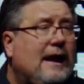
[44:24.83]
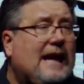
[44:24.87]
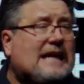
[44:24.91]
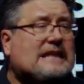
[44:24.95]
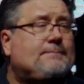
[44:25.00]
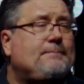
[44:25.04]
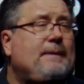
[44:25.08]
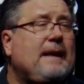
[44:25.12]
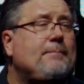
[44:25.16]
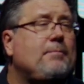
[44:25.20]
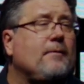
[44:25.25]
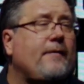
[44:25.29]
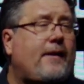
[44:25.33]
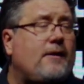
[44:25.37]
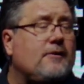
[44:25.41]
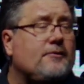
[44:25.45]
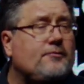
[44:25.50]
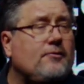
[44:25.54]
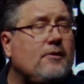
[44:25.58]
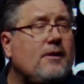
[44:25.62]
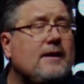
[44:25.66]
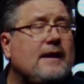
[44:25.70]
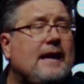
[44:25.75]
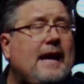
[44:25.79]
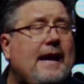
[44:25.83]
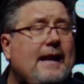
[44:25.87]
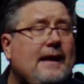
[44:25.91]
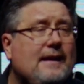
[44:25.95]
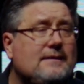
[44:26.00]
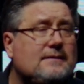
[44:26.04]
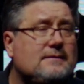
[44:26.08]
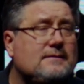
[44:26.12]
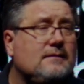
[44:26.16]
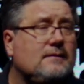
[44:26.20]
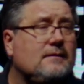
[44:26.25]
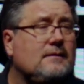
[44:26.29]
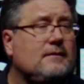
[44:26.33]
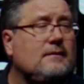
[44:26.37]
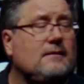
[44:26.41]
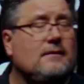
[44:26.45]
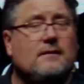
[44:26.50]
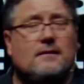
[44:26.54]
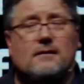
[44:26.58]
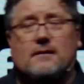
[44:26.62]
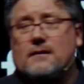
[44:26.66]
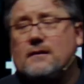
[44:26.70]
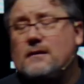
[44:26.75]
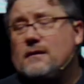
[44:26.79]
as people that are drug addicts,
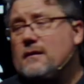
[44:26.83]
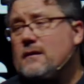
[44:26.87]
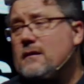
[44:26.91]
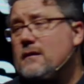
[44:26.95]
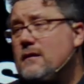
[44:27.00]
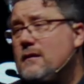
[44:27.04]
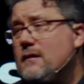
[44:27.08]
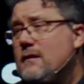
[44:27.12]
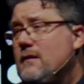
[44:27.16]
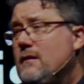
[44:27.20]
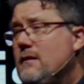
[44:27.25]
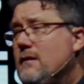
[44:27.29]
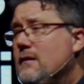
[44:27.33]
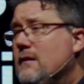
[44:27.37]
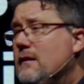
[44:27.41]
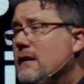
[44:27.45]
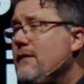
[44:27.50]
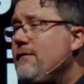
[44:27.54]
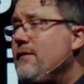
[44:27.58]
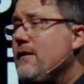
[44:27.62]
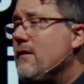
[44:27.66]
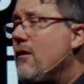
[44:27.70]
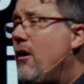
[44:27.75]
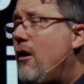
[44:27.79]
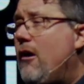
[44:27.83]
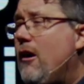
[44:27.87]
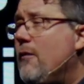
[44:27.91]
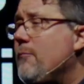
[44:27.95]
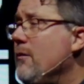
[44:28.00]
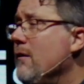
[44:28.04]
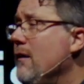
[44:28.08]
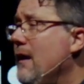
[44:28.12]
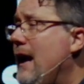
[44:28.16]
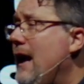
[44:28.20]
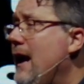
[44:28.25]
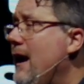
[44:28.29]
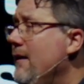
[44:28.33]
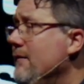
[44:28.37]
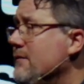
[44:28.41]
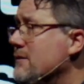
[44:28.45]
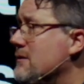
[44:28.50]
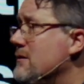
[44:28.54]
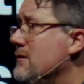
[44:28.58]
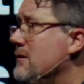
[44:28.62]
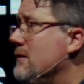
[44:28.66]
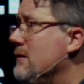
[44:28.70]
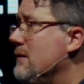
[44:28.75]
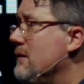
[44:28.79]
living horrible
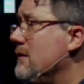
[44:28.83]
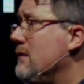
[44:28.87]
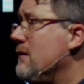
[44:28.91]
lives,